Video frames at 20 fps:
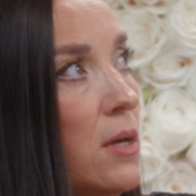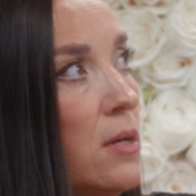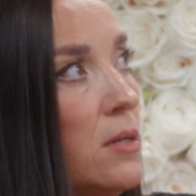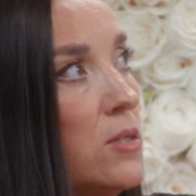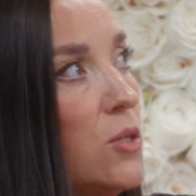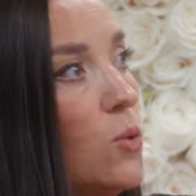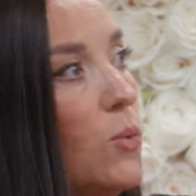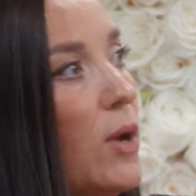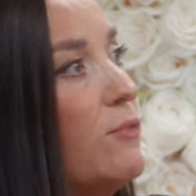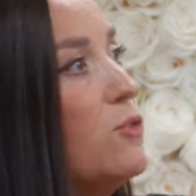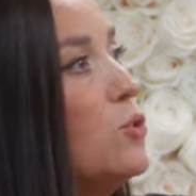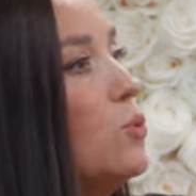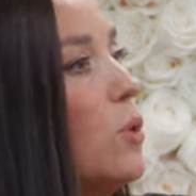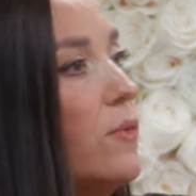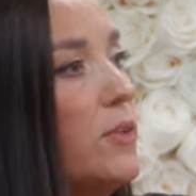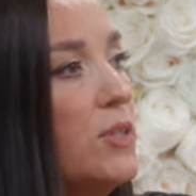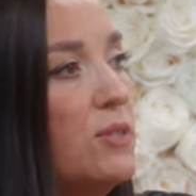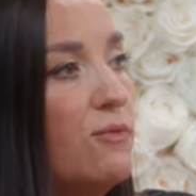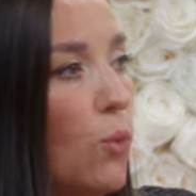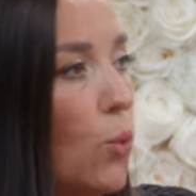So we have to do all
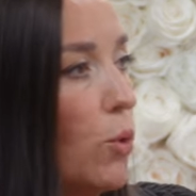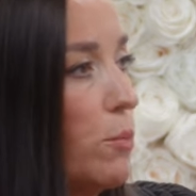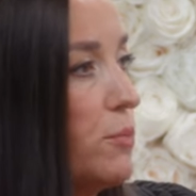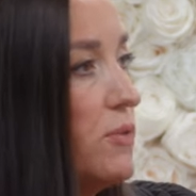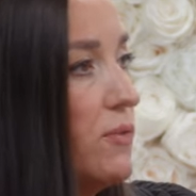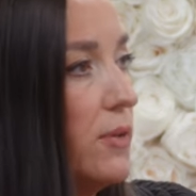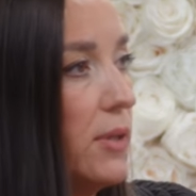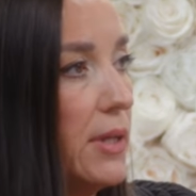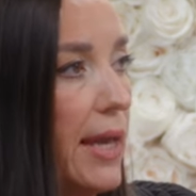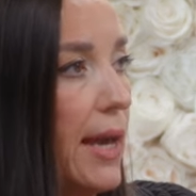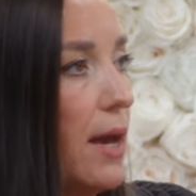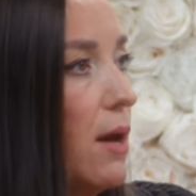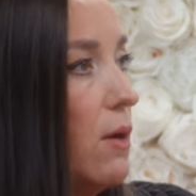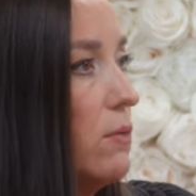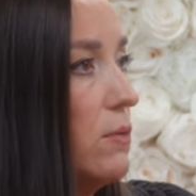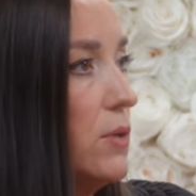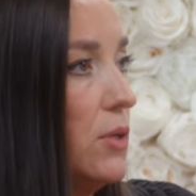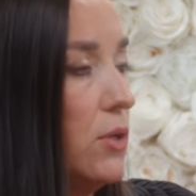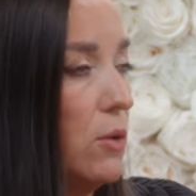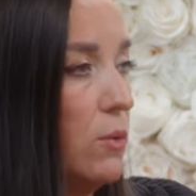these forms, filling
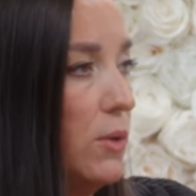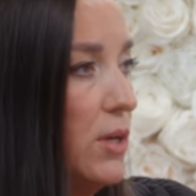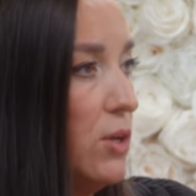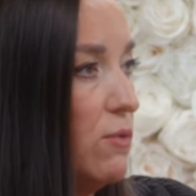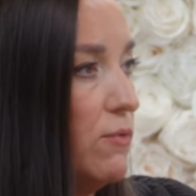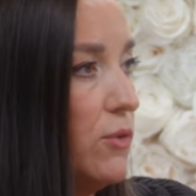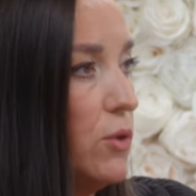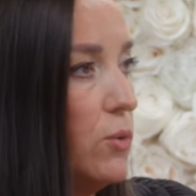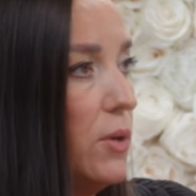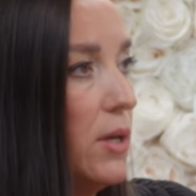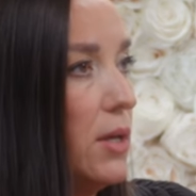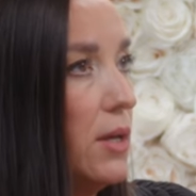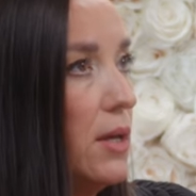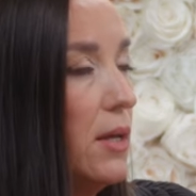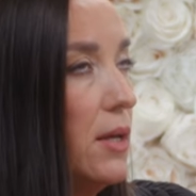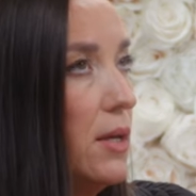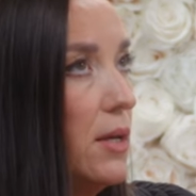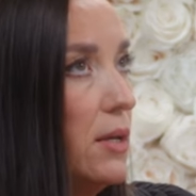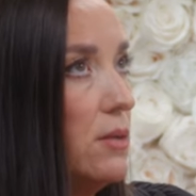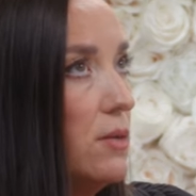out, you know, interviewing.
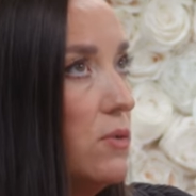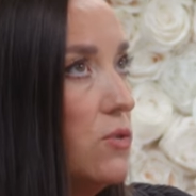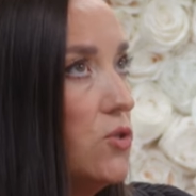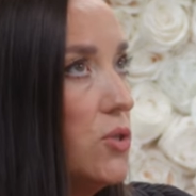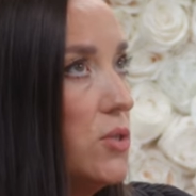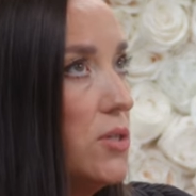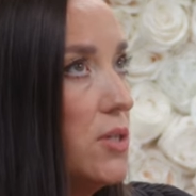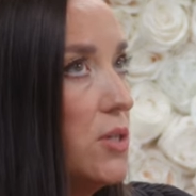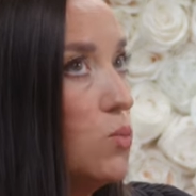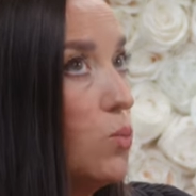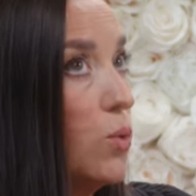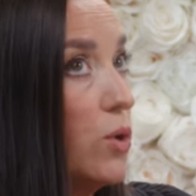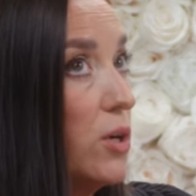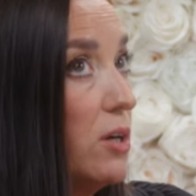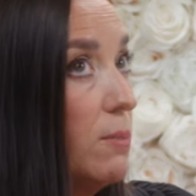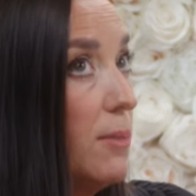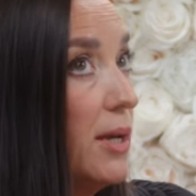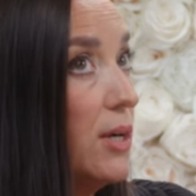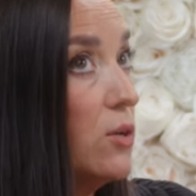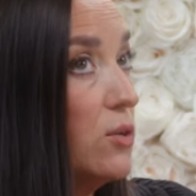And she says, We're going
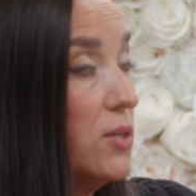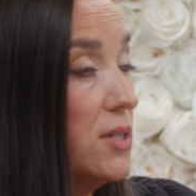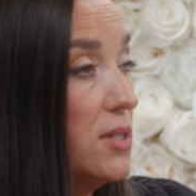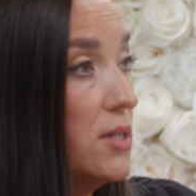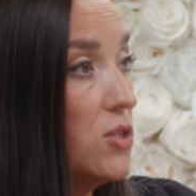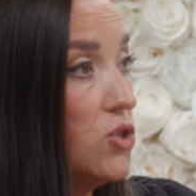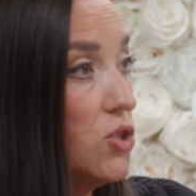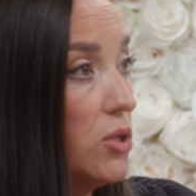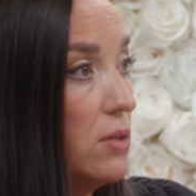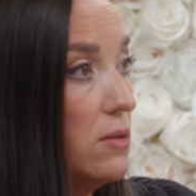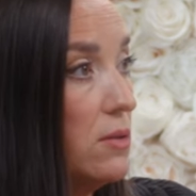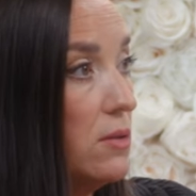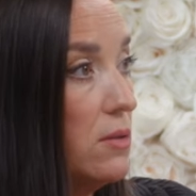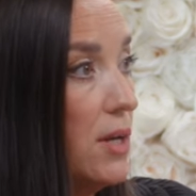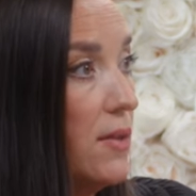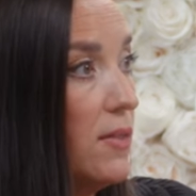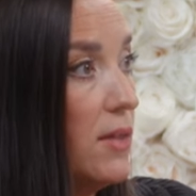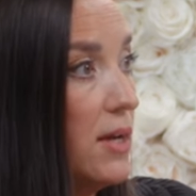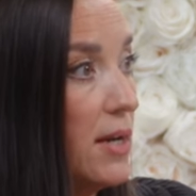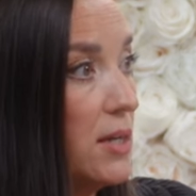to make our decision
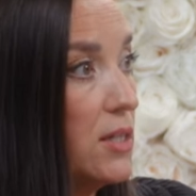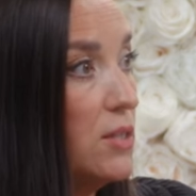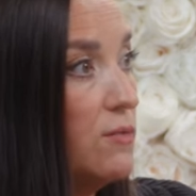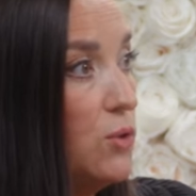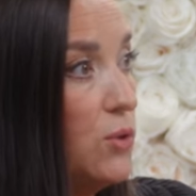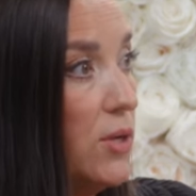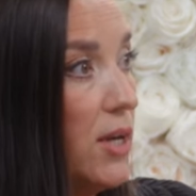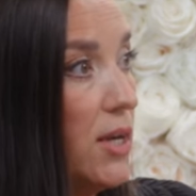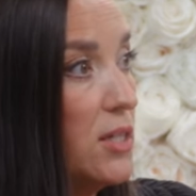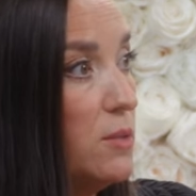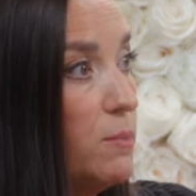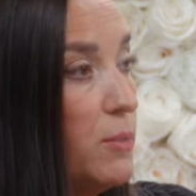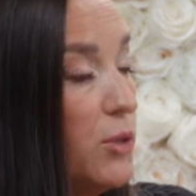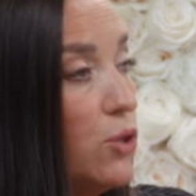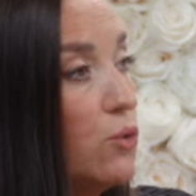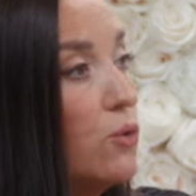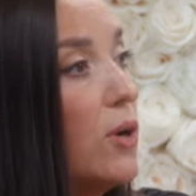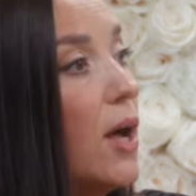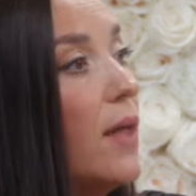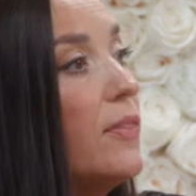in the next few days, but
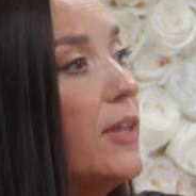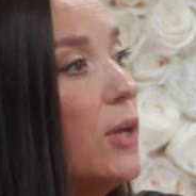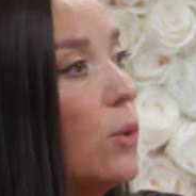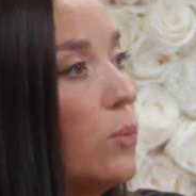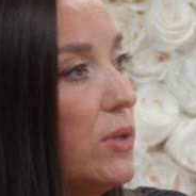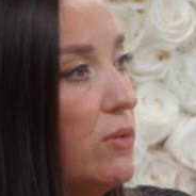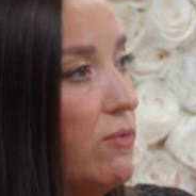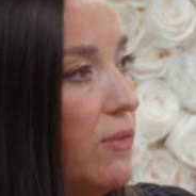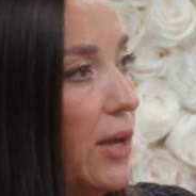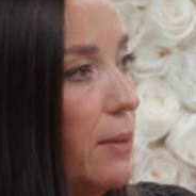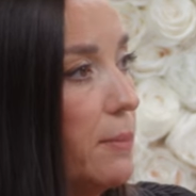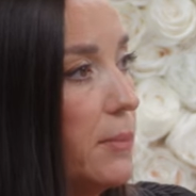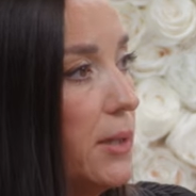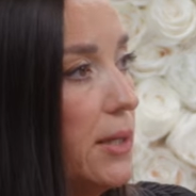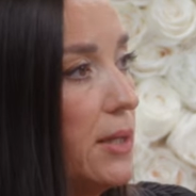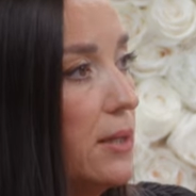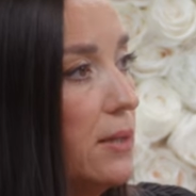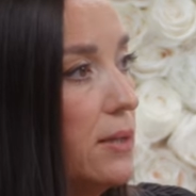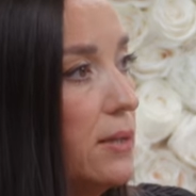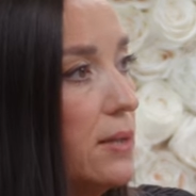you're not the only
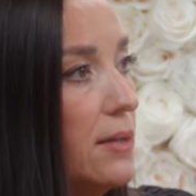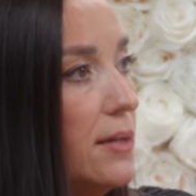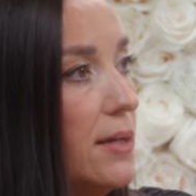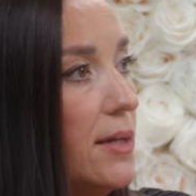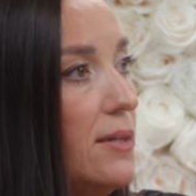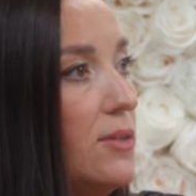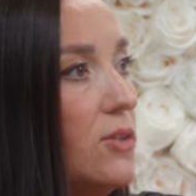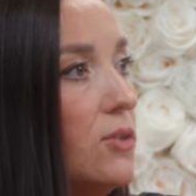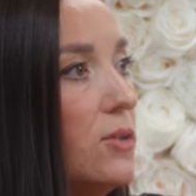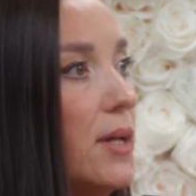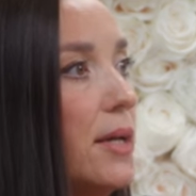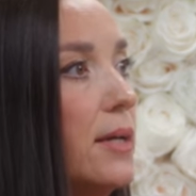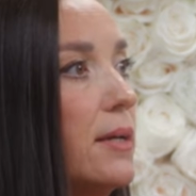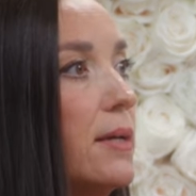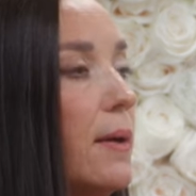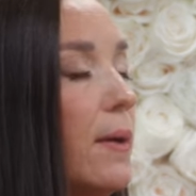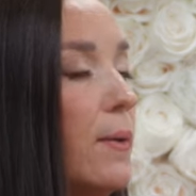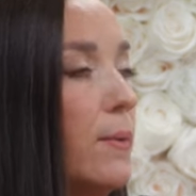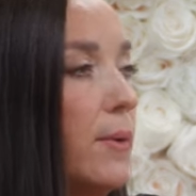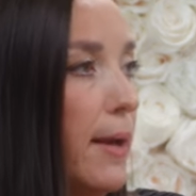family. Mm. And you're like, mm.